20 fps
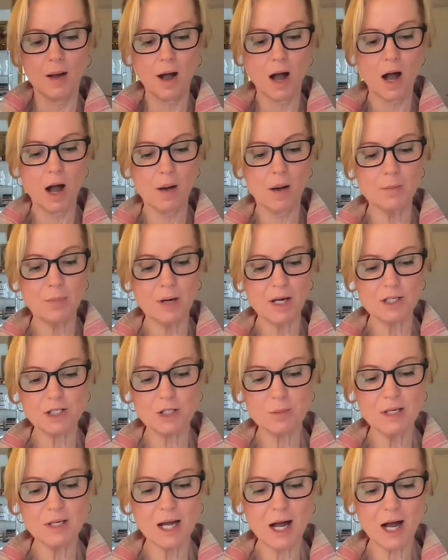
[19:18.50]
but
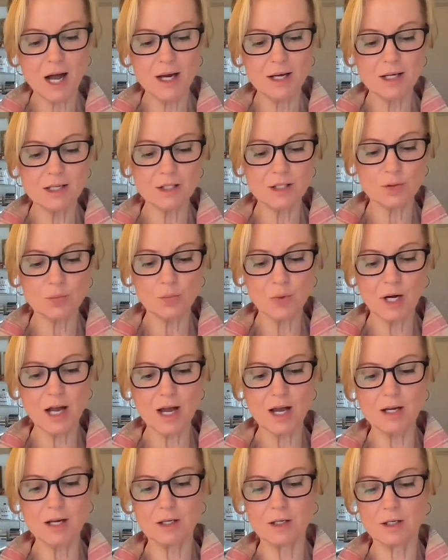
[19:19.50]
to be honest, when
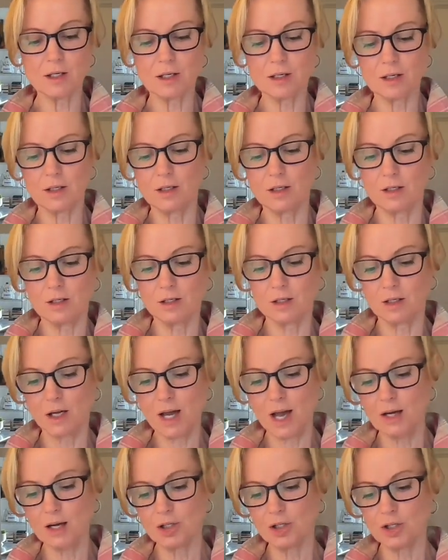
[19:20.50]
I
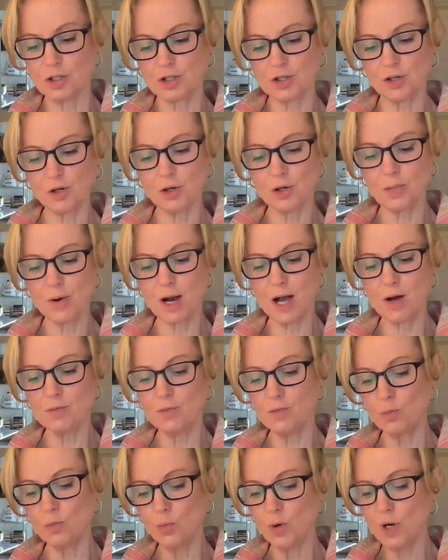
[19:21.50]
kind of stir
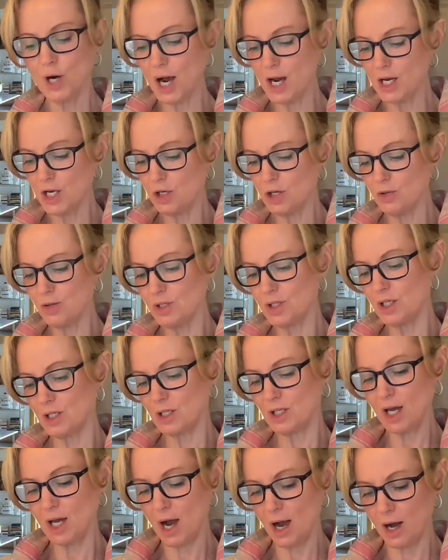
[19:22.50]
around, would I use
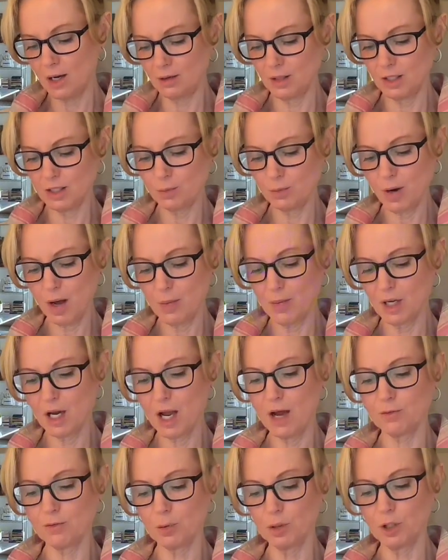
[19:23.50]
this? Yeah, it's probably going
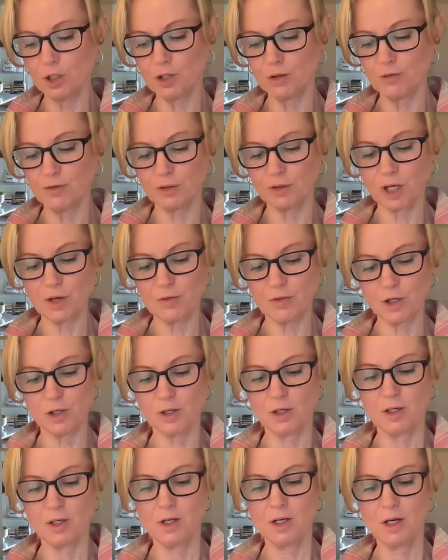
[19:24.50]
to have a really good flavor.
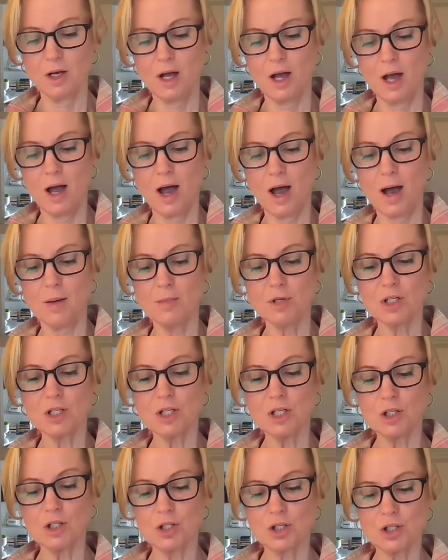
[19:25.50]
I'm just
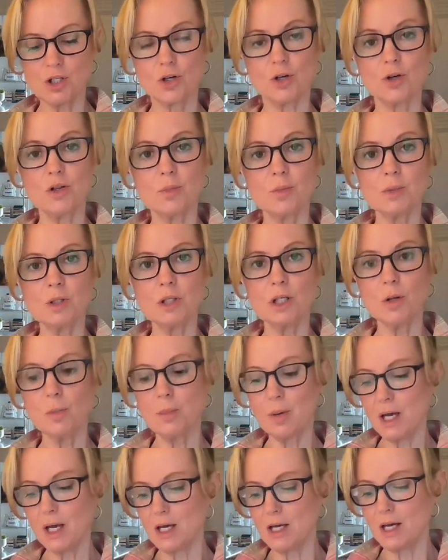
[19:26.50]
going to stir them a little
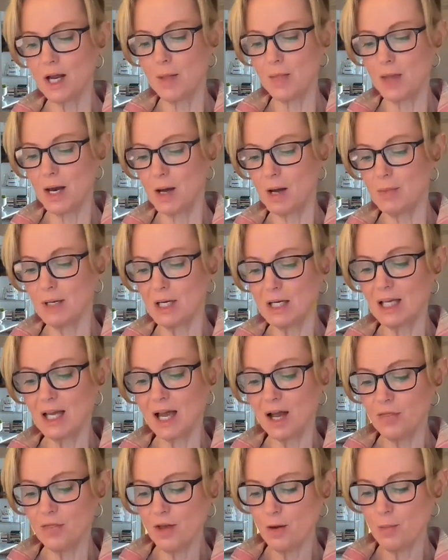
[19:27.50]
bit, and then I'm going to
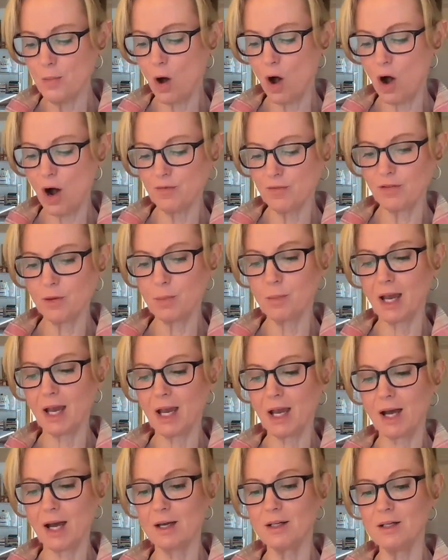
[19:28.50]
get them off the
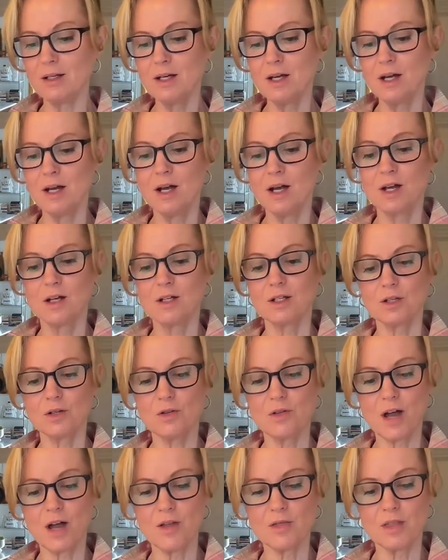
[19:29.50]
pan
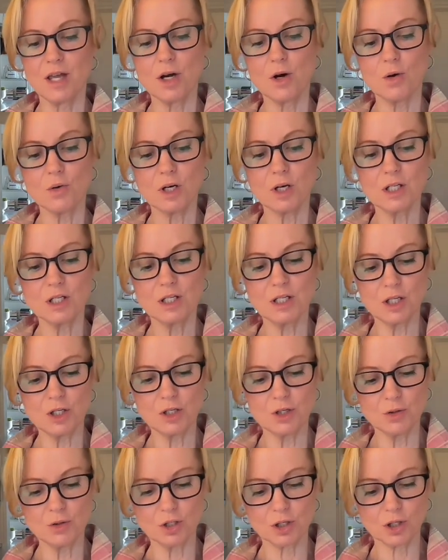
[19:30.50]
so that they don't
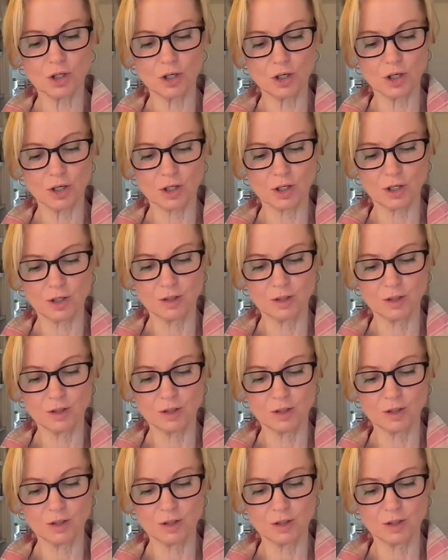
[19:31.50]
continue to cook.